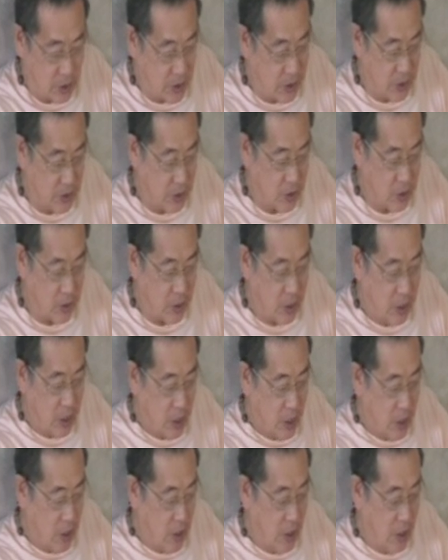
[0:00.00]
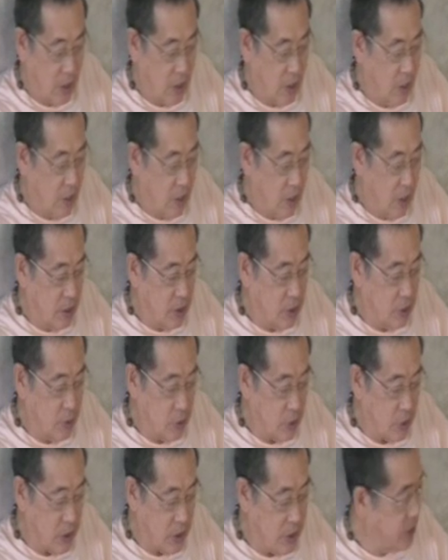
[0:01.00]
is
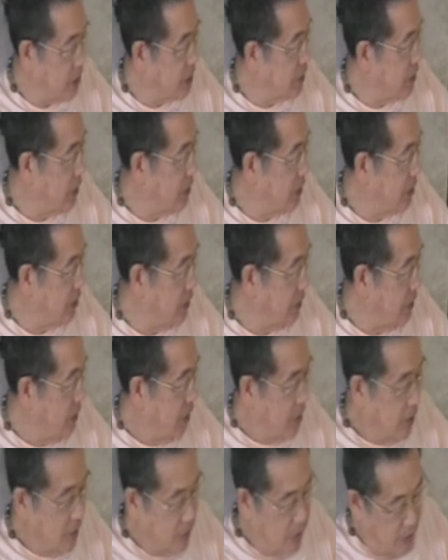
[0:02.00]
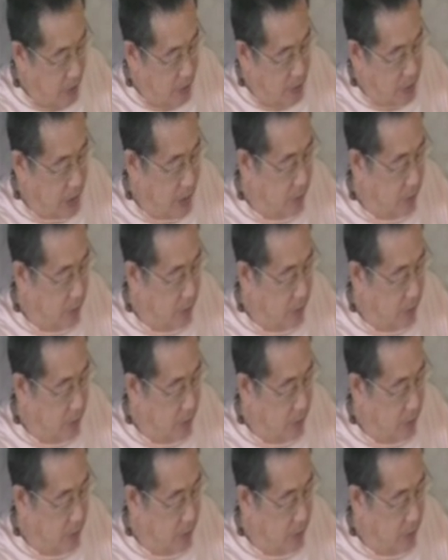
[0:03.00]
useless, etc. And he gave him